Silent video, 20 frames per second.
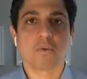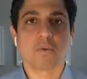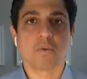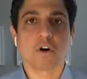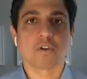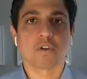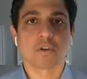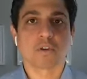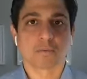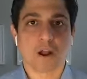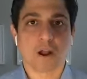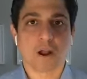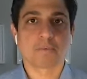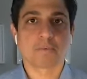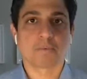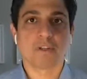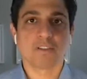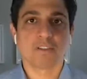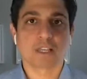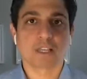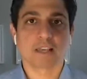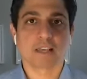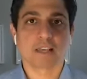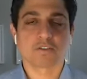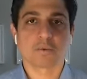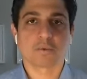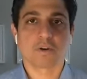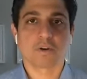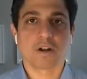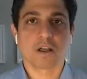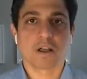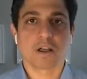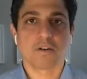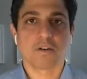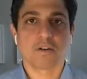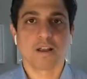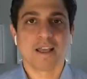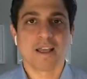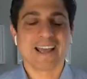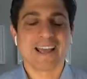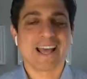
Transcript: all the properties against one another.